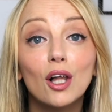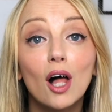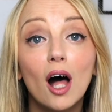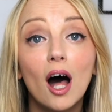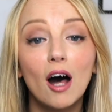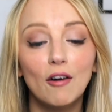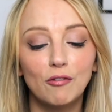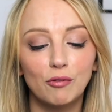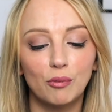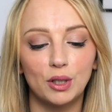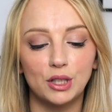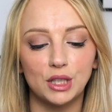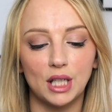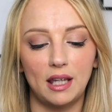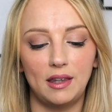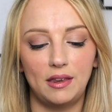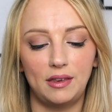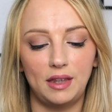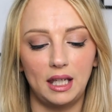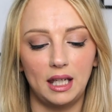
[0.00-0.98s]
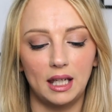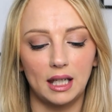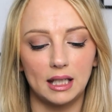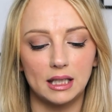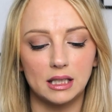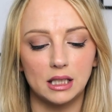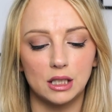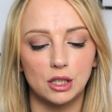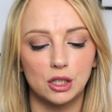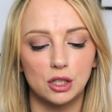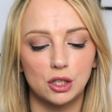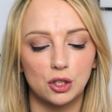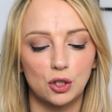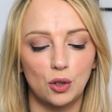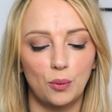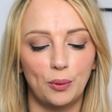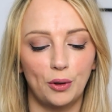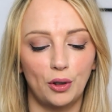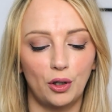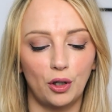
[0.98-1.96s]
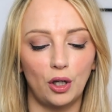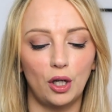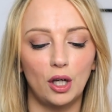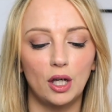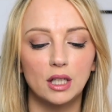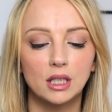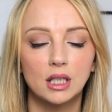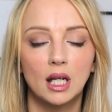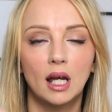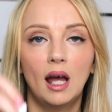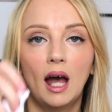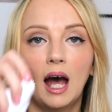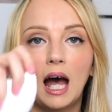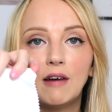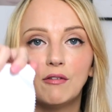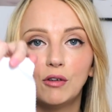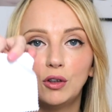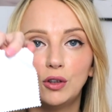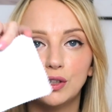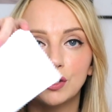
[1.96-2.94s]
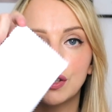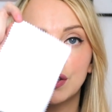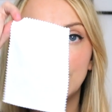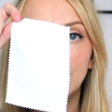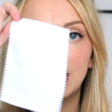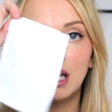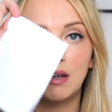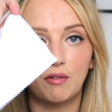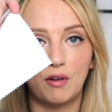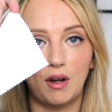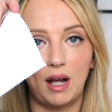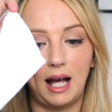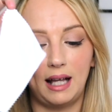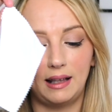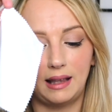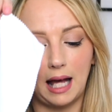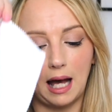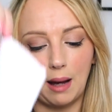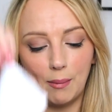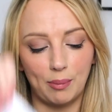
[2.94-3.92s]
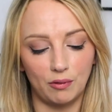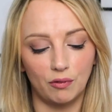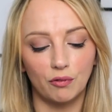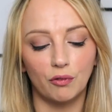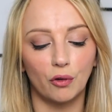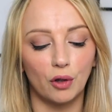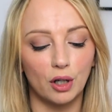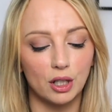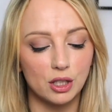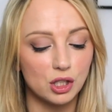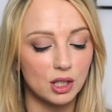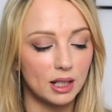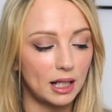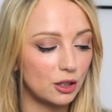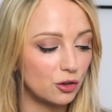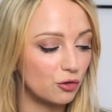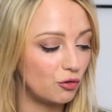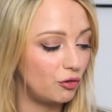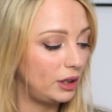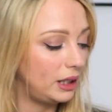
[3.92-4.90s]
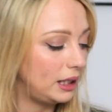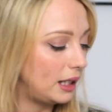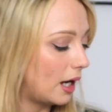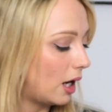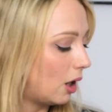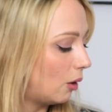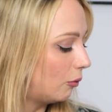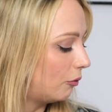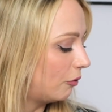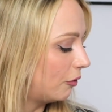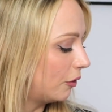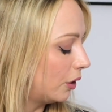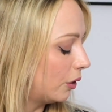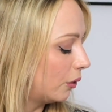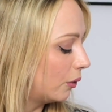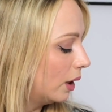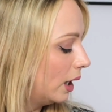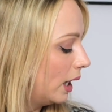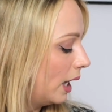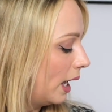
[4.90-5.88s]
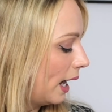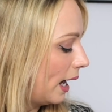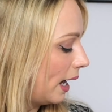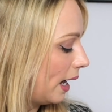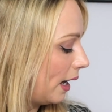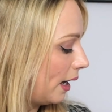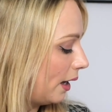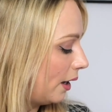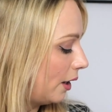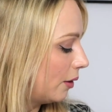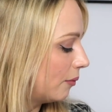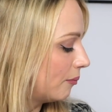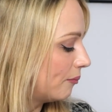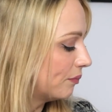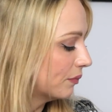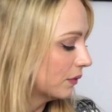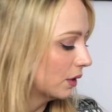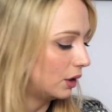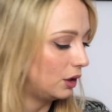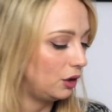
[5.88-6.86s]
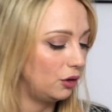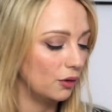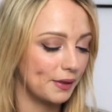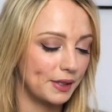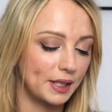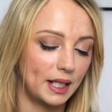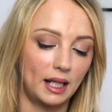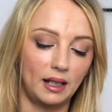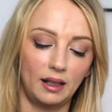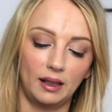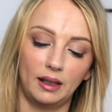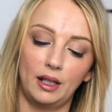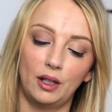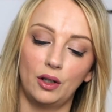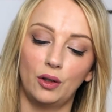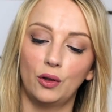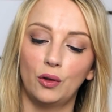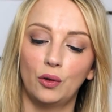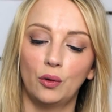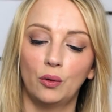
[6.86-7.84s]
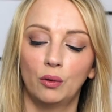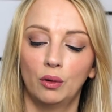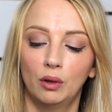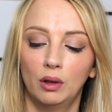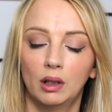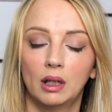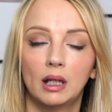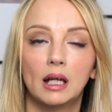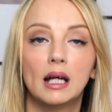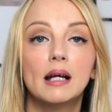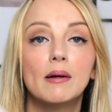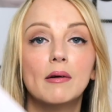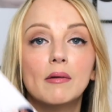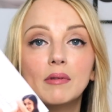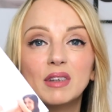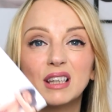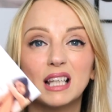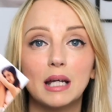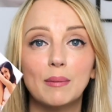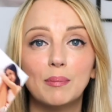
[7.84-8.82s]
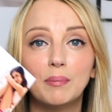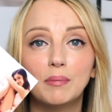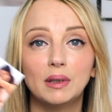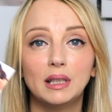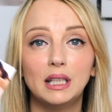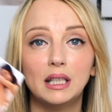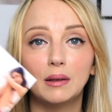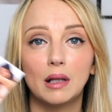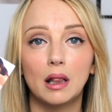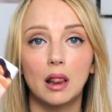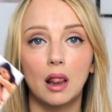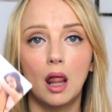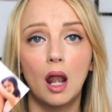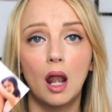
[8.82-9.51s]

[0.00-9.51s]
cloth, which I think is super good. I've also never had that before, so that's really helpful. You also get a little leaflet